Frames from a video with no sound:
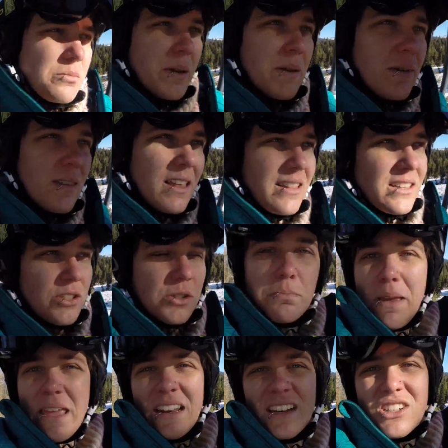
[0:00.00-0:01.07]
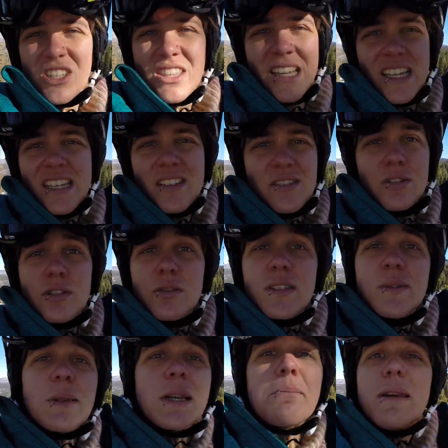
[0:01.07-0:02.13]
or maybe they let you banish things or do
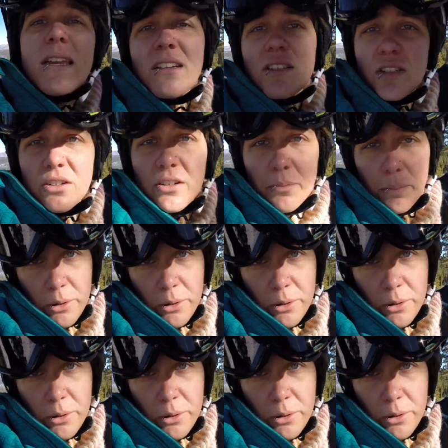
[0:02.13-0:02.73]
something mean to your